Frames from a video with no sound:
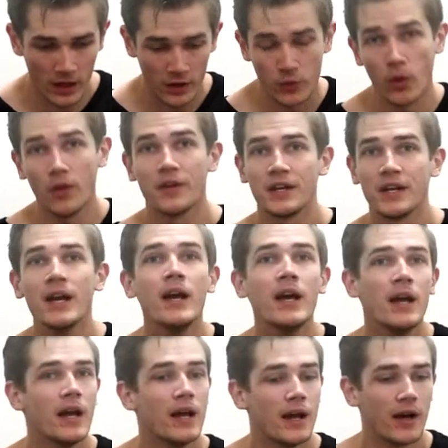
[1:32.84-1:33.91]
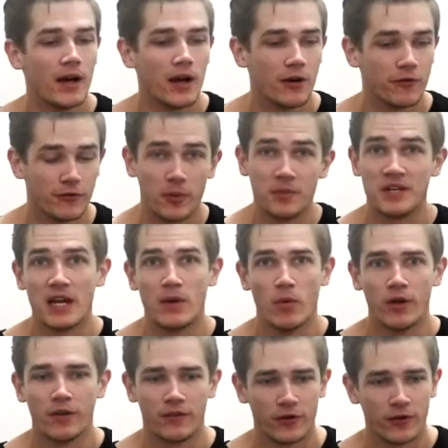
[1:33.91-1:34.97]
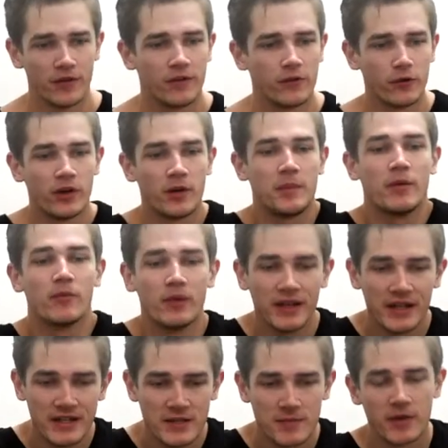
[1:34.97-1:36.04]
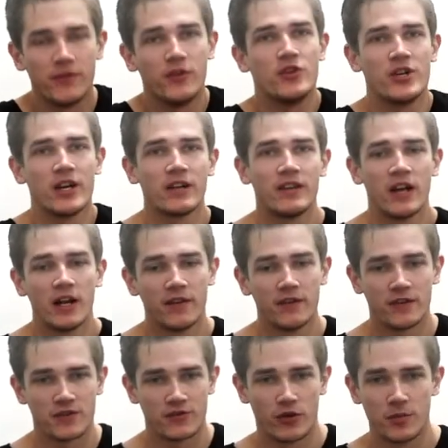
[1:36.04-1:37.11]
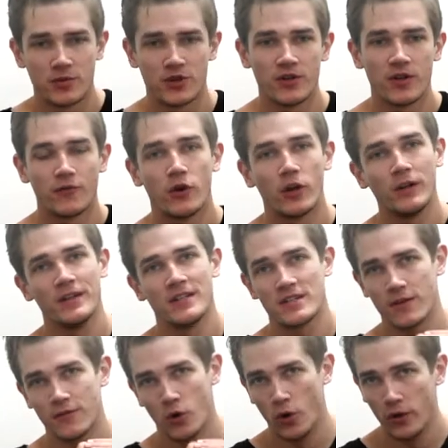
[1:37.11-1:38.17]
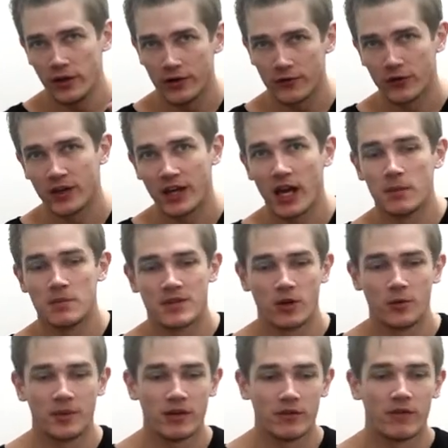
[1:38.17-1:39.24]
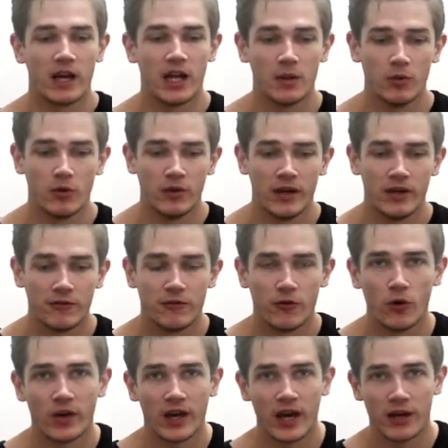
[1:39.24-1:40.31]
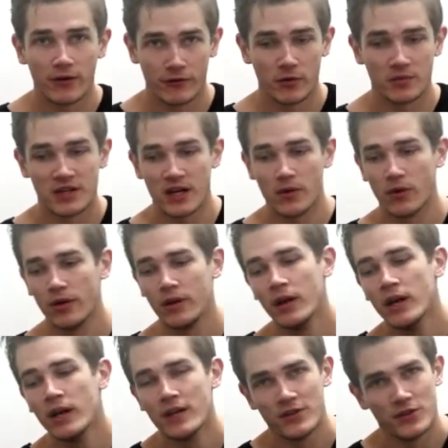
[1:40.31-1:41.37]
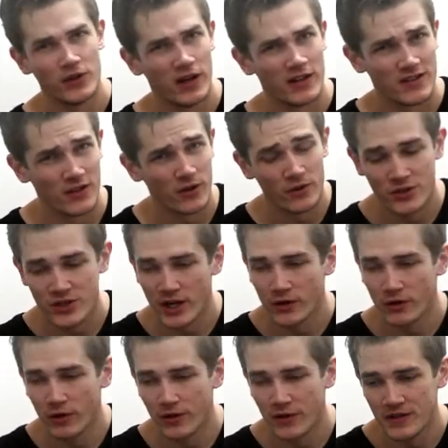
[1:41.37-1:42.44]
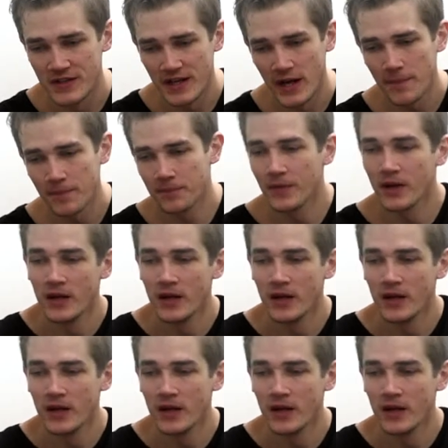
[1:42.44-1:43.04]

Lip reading: quality from day one. So this has already been released, but if you check down in the description, I've got a list of all the different games that will be available in 4K from day one, so you guys can go and check all those out.